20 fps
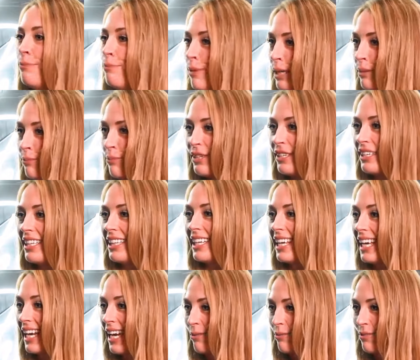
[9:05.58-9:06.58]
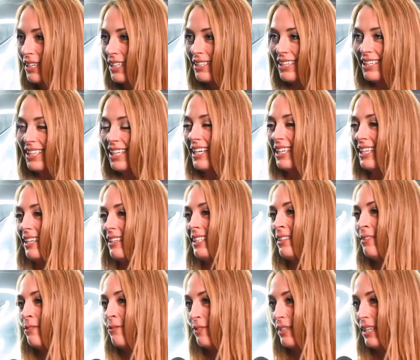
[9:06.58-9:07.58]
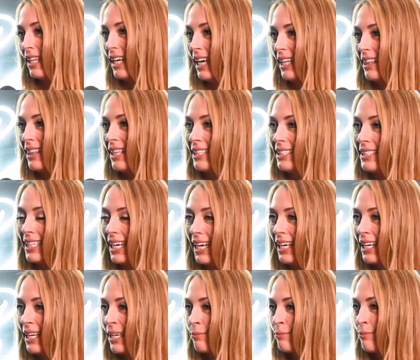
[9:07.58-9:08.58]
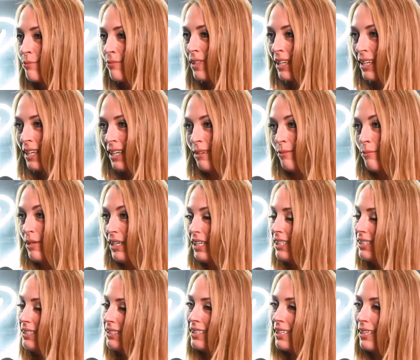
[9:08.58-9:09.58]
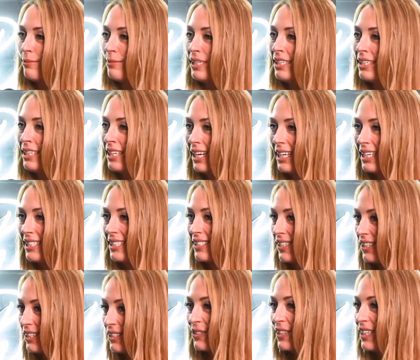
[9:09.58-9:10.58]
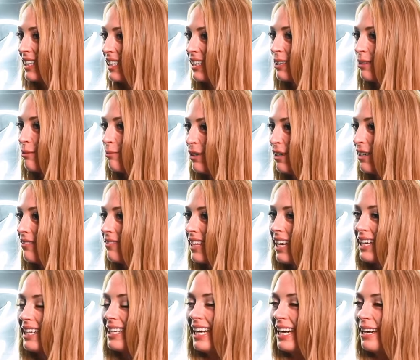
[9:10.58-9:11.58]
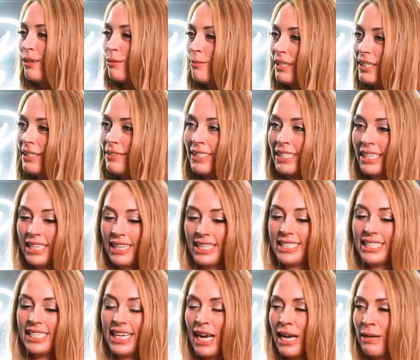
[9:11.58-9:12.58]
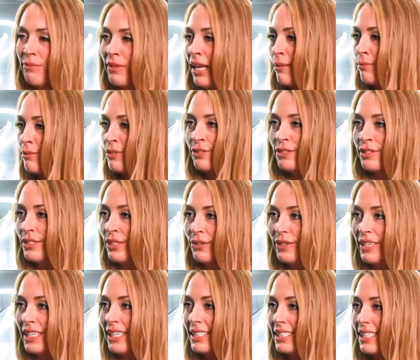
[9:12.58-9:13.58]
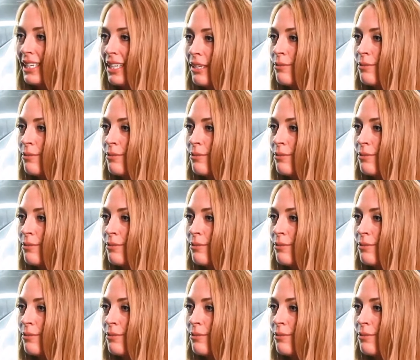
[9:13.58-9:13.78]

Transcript: people on the camera and all that and I didn't feel I had that time. But I mean, I could start doing yeah. a little more of that now, but did the you, time lapse was so easy.